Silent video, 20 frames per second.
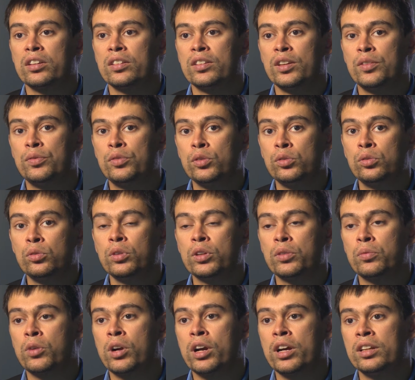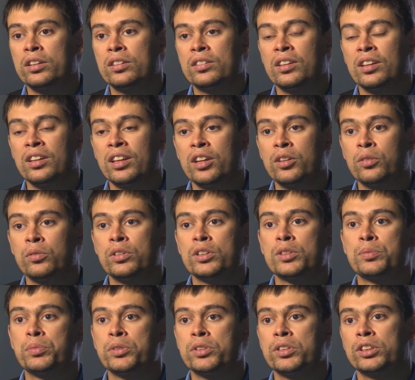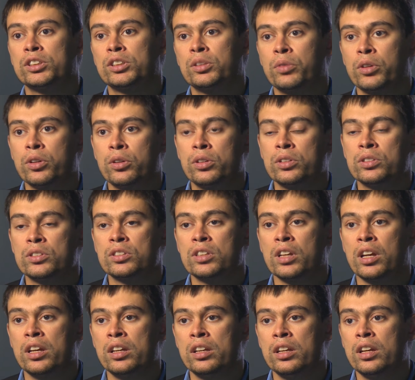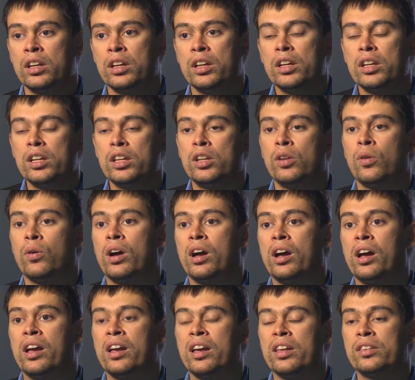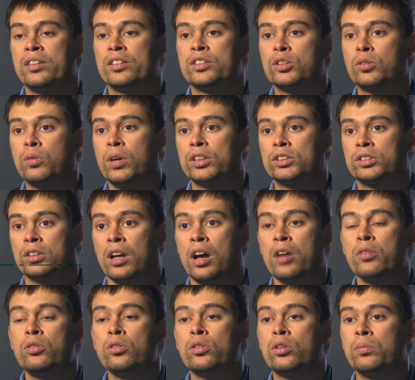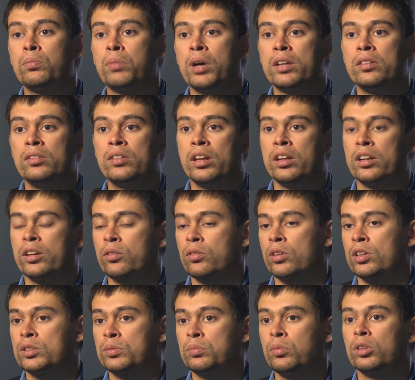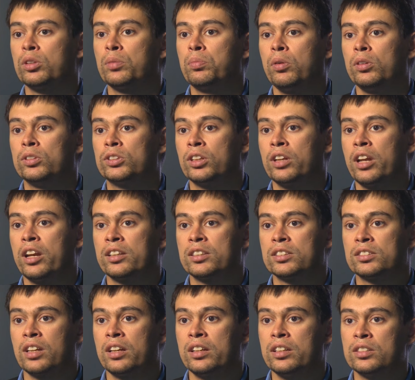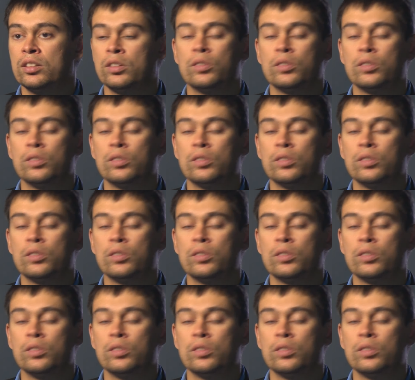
if you do it right, they get you in this position where you can say, you know, I had this question, how do you combine data across multiple genetic studies?